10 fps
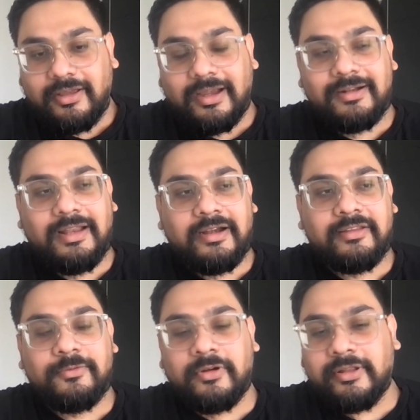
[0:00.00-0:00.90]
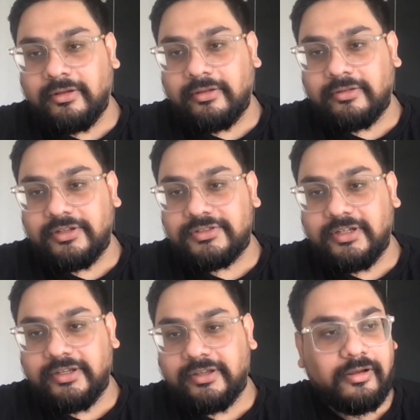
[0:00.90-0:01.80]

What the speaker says: And that is what essentially